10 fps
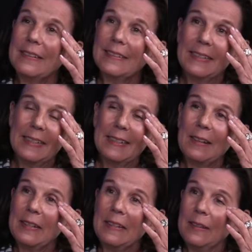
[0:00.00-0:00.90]
listen,
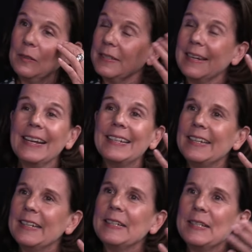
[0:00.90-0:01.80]
in those nine
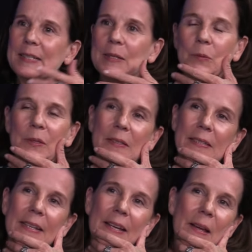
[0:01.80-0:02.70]
years, it was
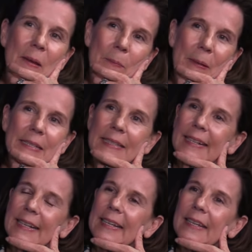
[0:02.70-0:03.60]

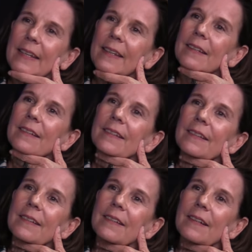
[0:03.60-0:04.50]
basically
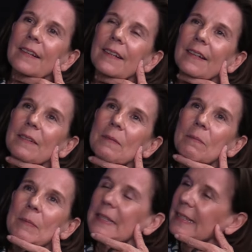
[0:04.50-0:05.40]

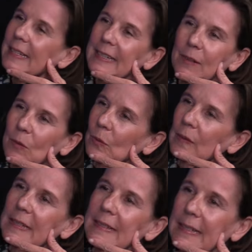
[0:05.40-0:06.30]
meeting all
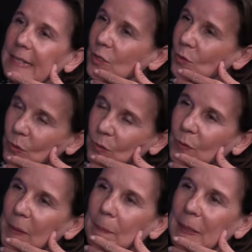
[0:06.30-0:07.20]
these
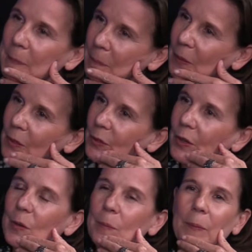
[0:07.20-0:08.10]
extraordinary people, you
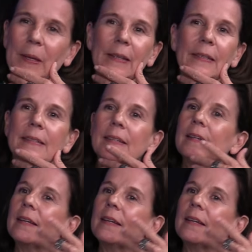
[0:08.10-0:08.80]
know, be it